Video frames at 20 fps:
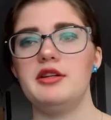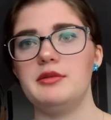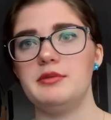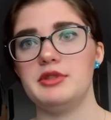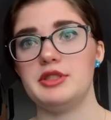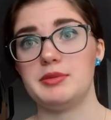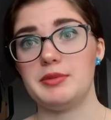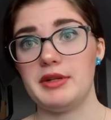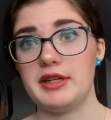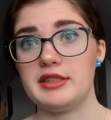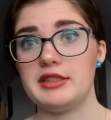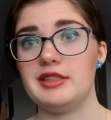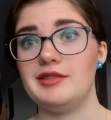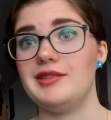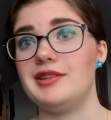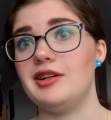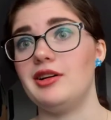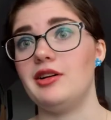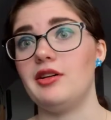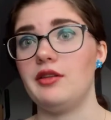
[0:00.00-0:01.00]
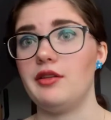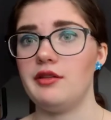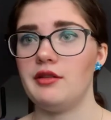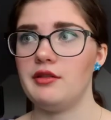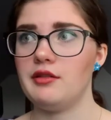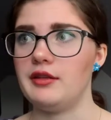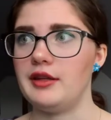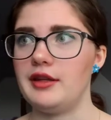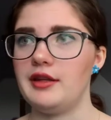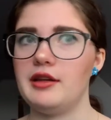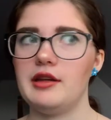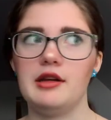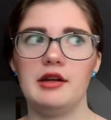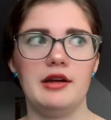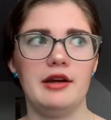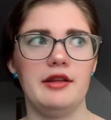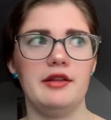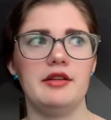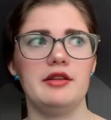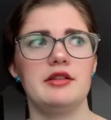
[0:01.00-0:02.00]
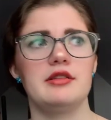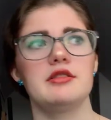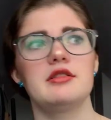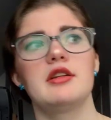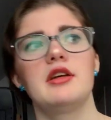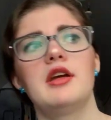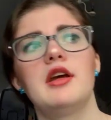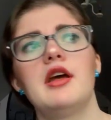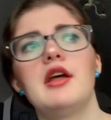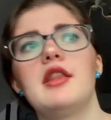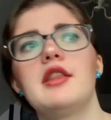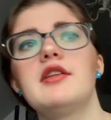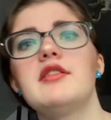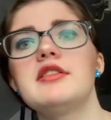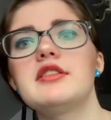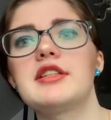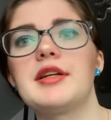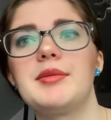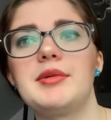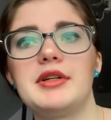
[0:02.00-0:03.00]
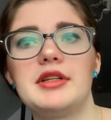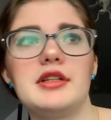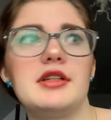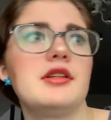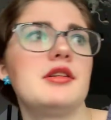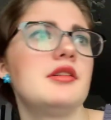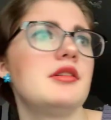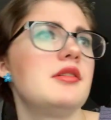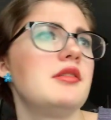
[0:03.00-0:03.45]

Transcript: perspective, and all like others. There's someone